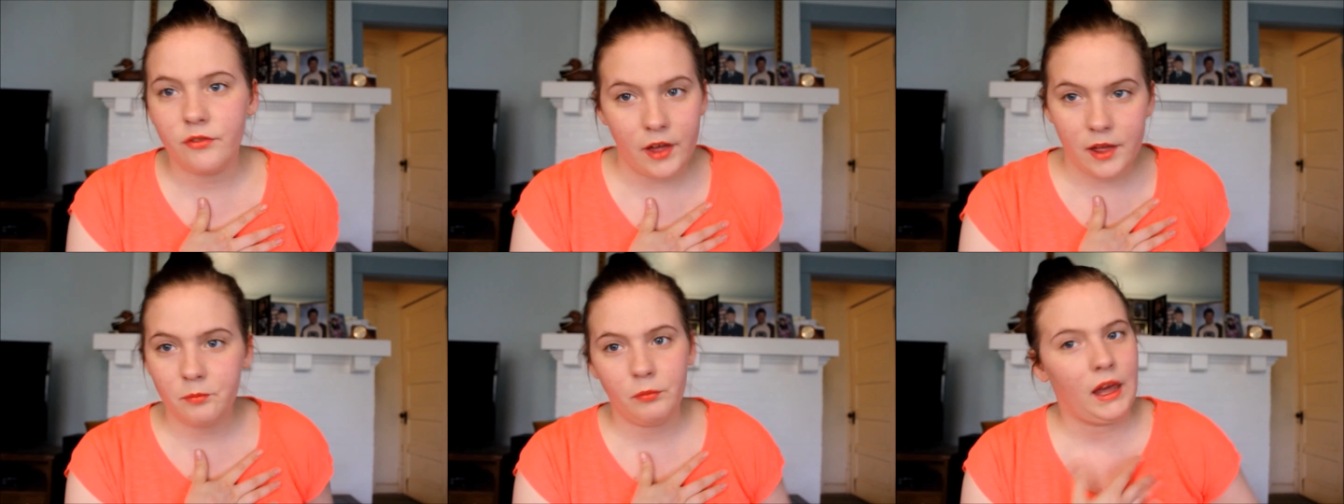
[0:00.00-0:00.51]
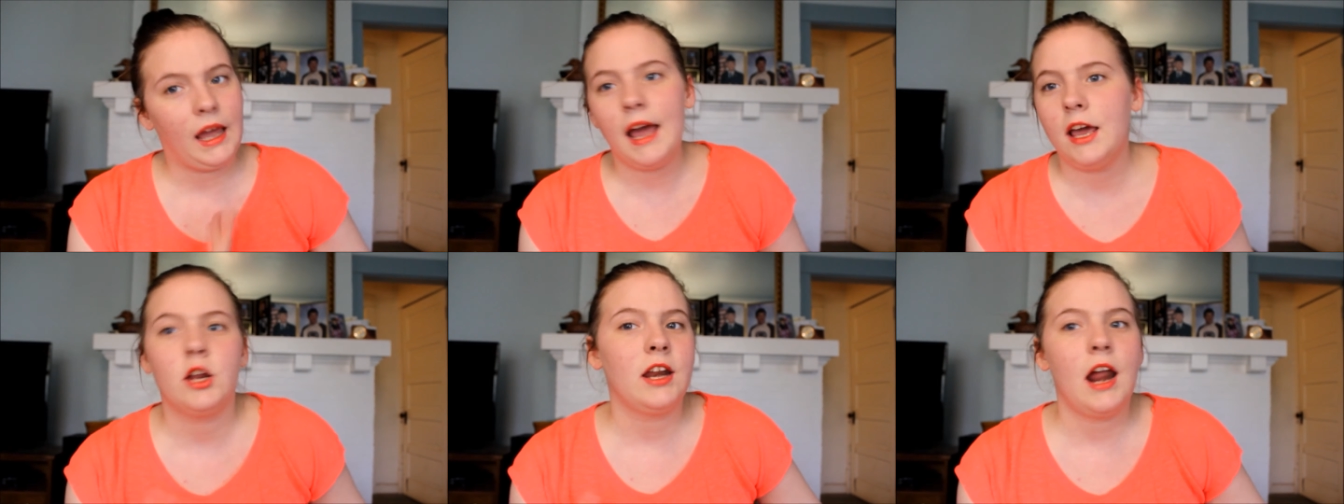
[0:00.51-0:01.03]
fit. Like I
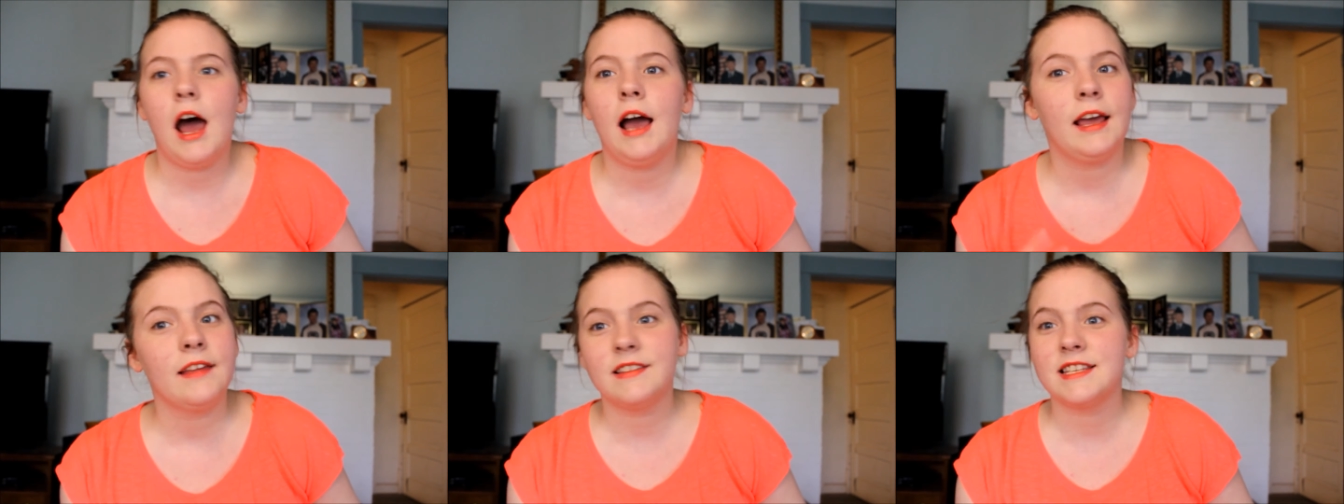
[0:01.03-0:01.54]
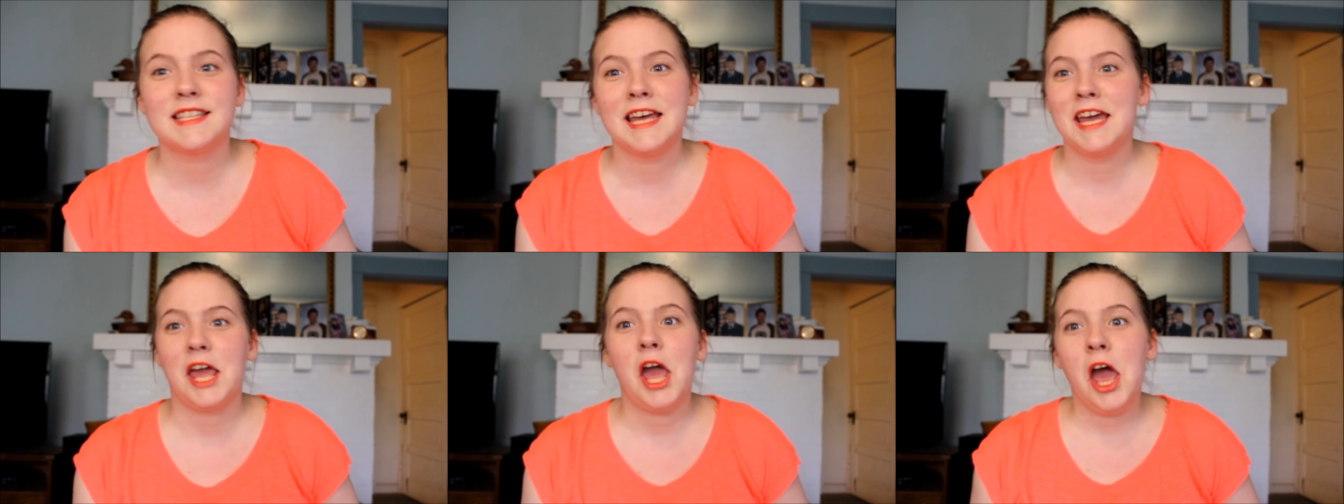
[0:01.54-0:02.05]
could not get this
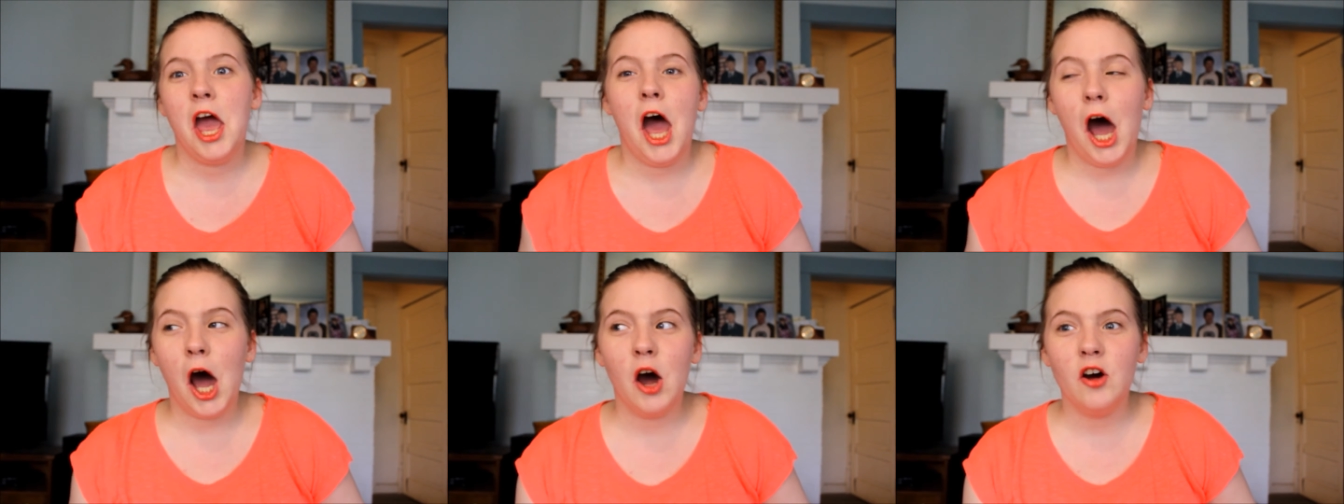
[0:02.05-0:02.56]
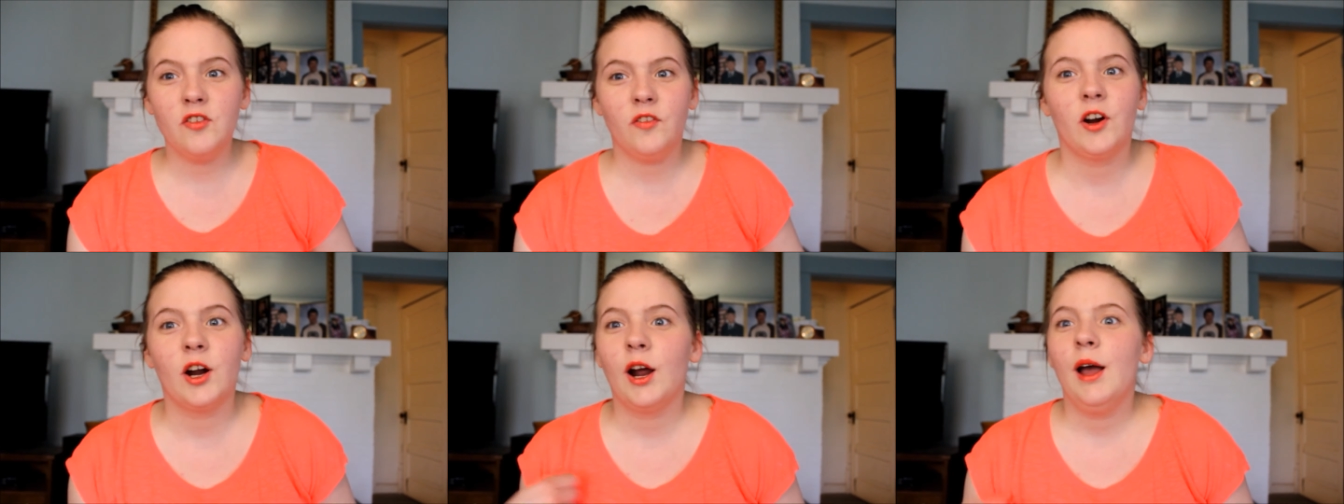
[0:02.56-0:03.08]
thing
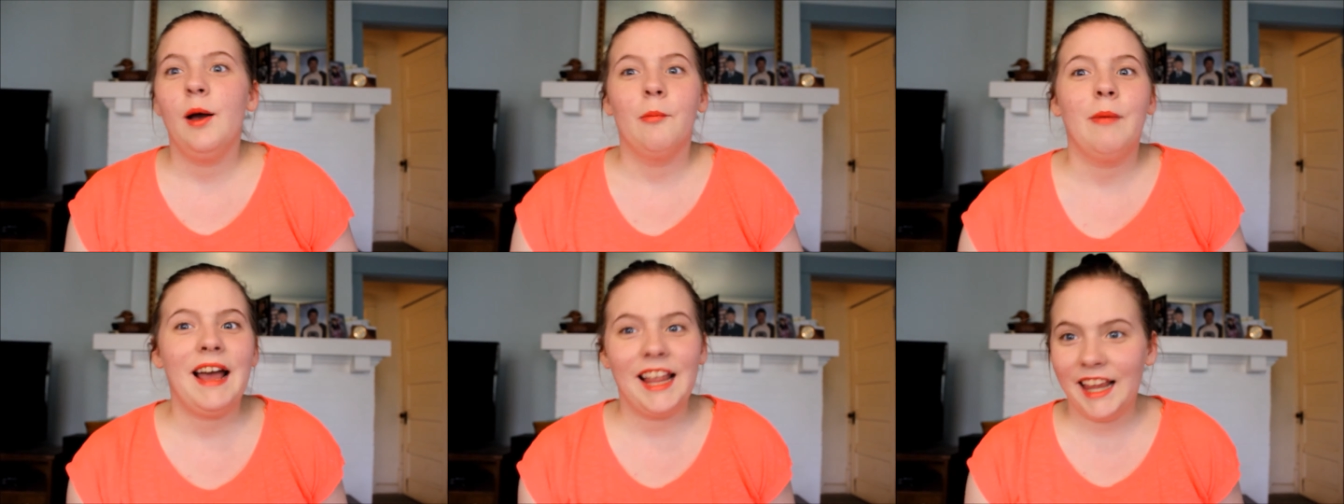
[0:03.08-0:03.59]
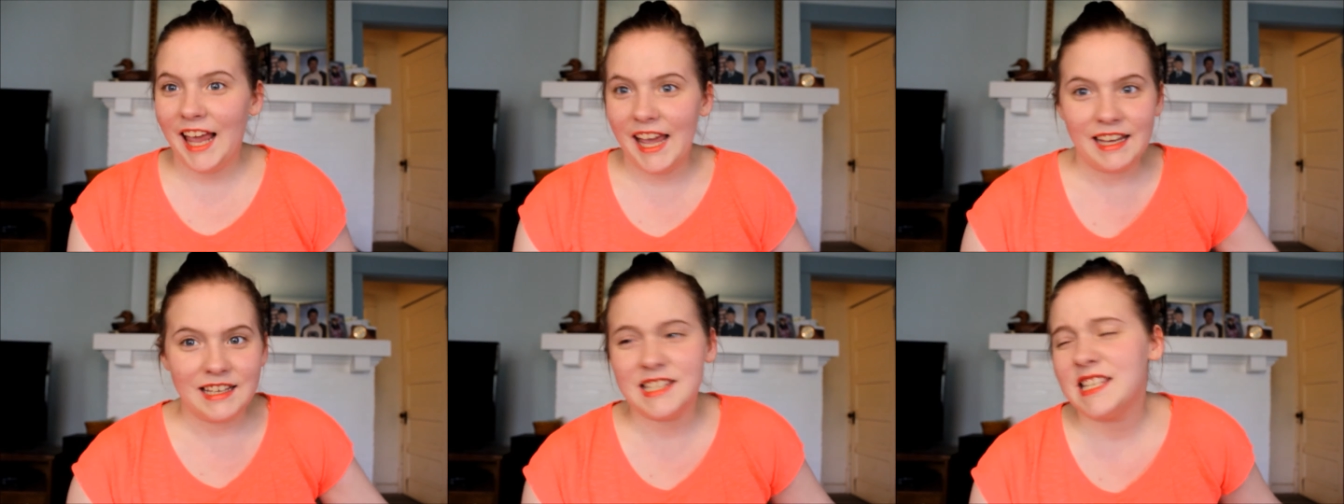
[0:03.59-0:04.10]
over my
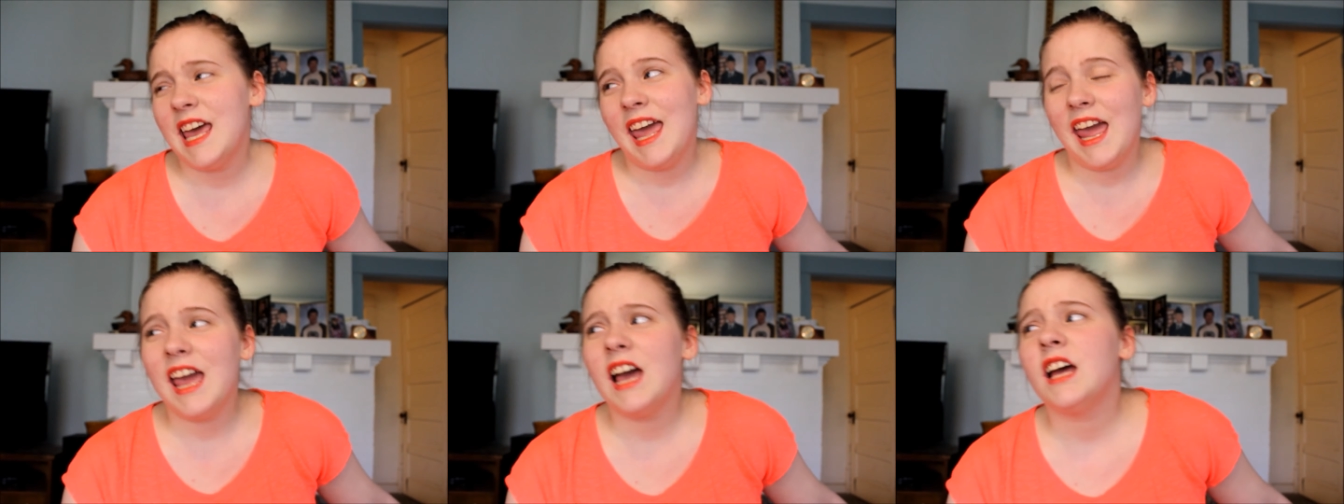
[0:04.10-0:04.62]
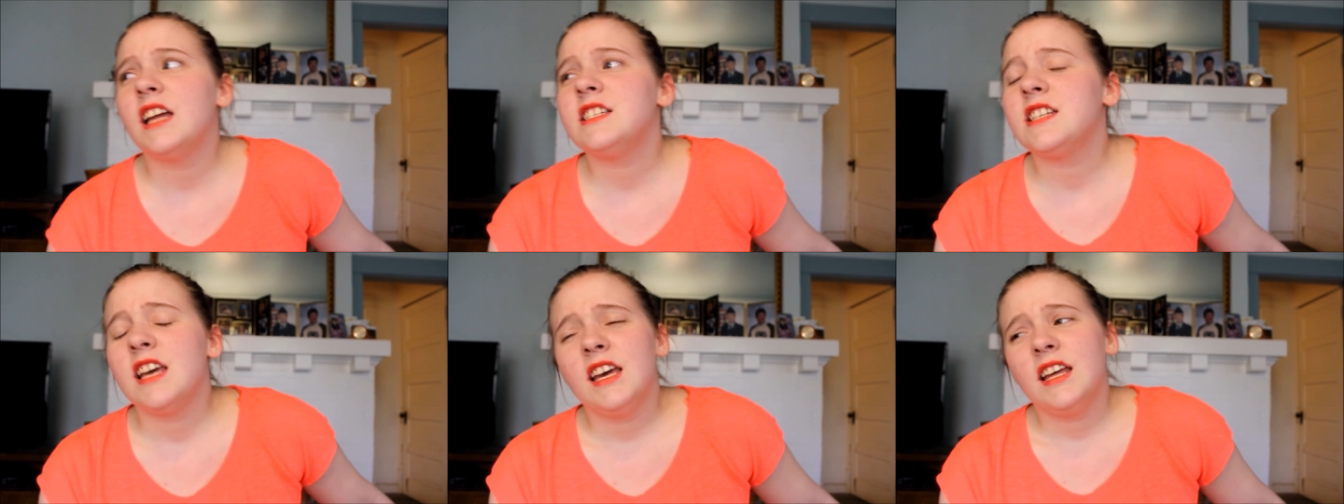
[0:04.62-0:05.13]
legs
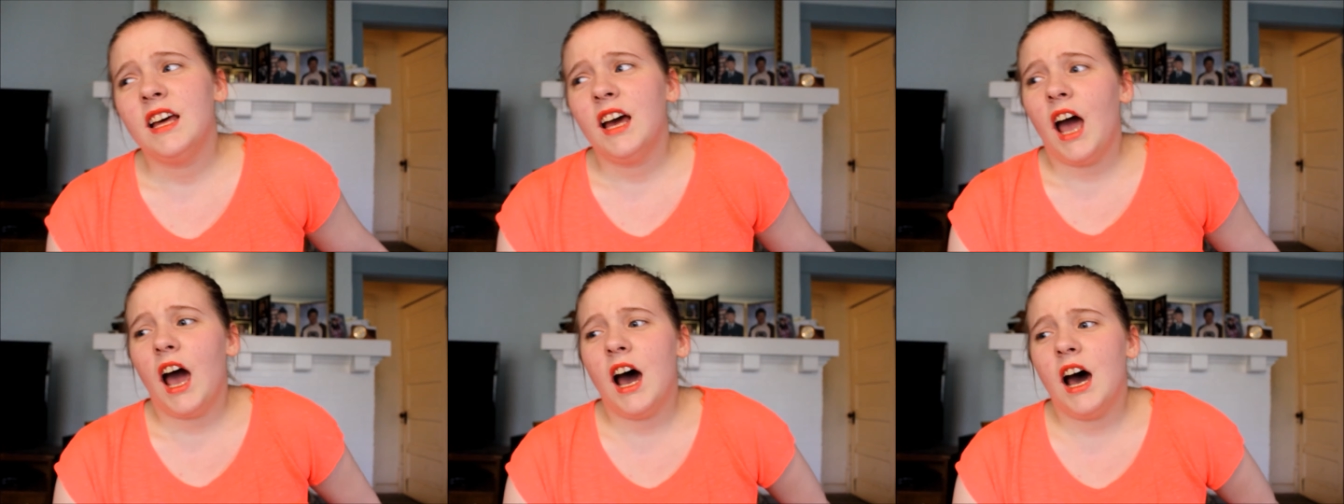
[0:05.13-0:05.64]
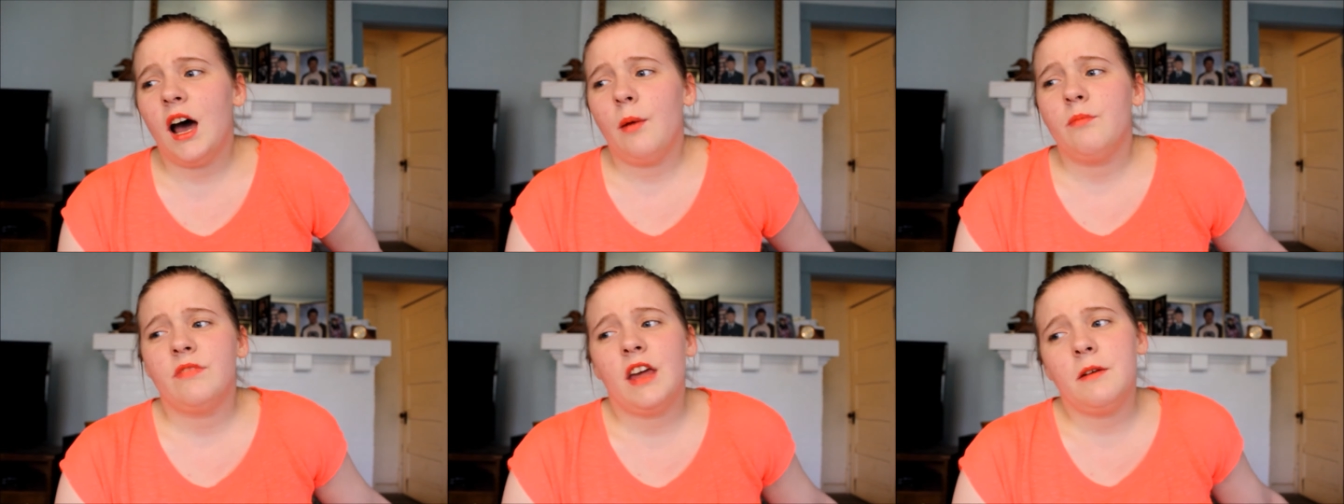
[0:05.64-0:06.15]
and
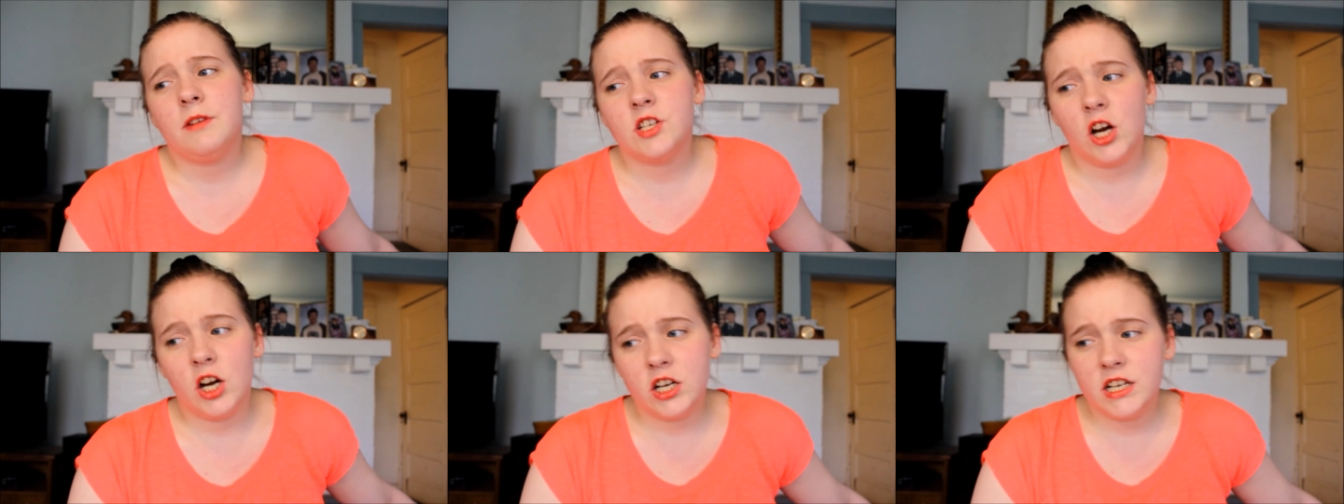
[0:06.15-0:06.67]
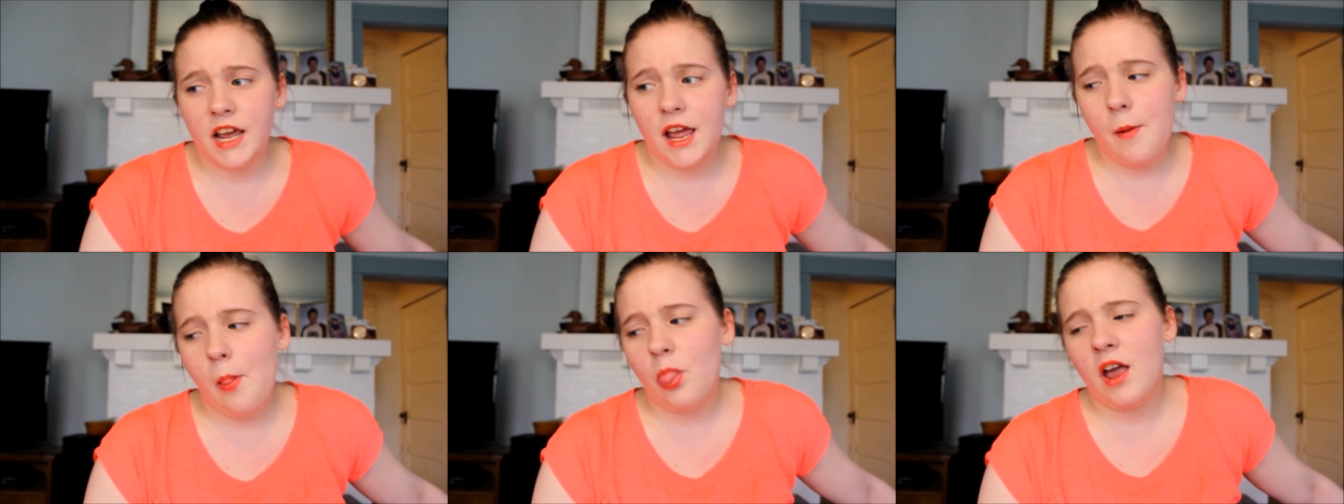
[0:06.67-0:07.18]
um, they returned it.